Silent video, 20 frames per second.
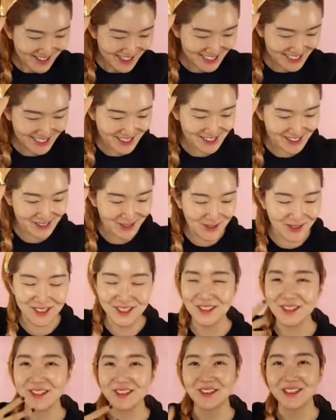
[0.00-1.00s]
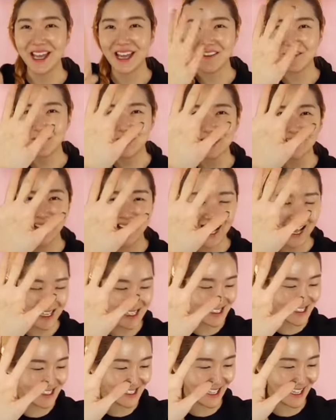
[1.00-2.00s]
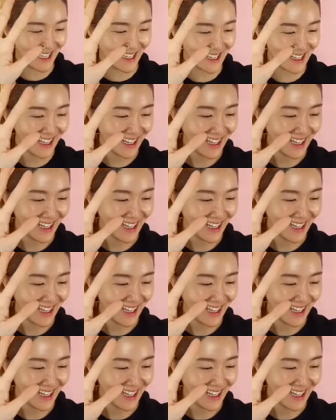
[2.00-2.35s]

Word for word: you guys are so cute. You gave me the hand sign.